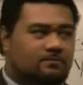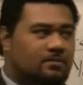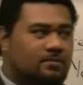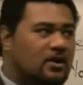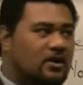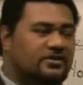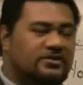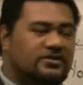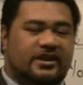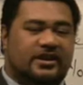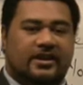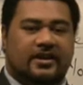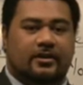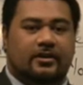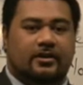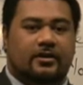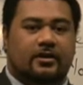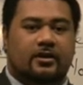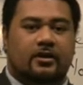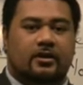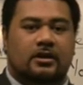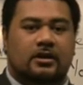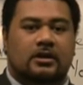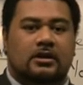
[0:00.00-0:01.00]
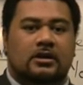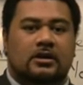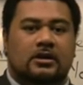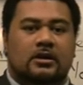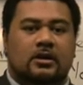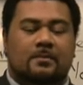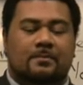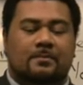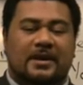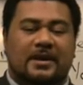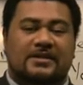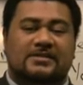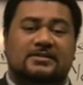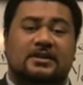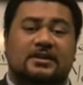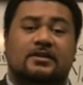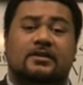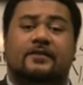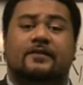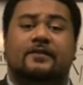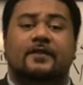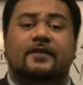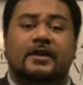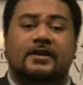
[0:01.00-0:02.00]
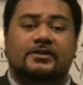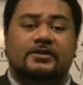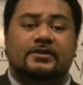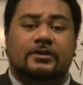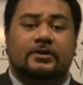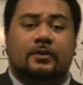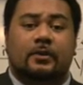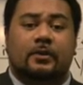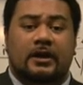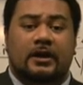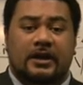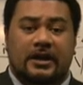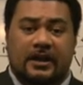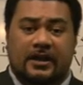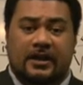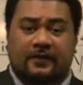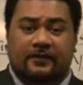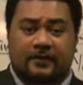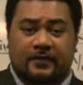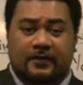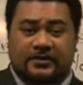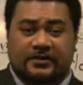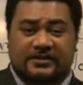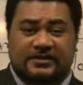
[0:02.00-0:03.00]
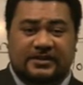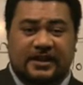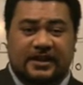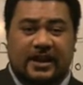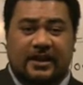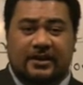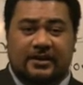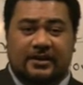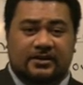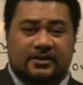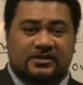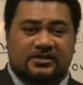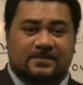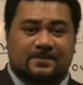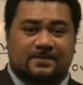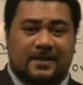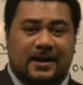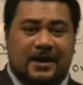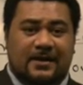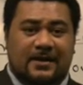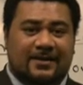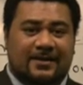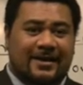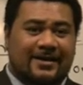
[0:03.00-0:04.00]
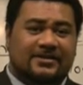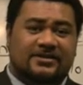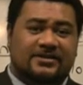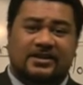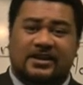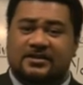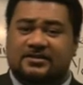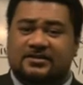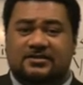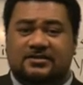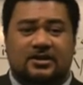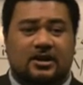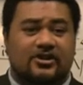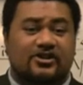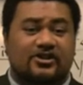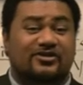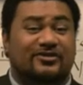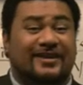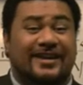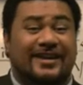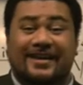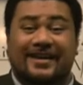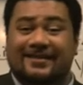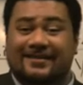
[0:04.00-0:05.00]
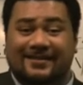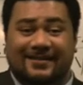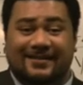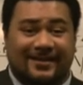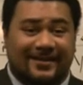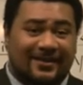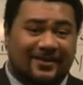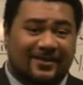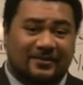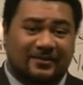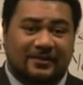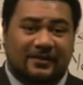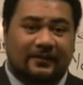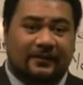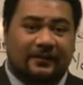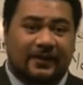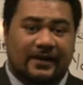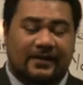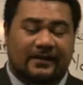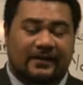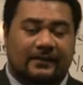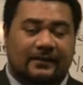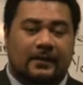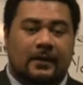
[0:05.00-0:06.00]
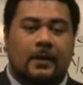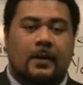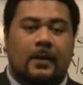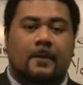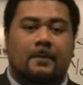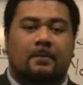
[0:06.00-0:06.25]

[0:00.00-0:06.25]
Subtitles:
particular based on the venue. If you're standing in a spotlight, chances are you can't see anyone's face.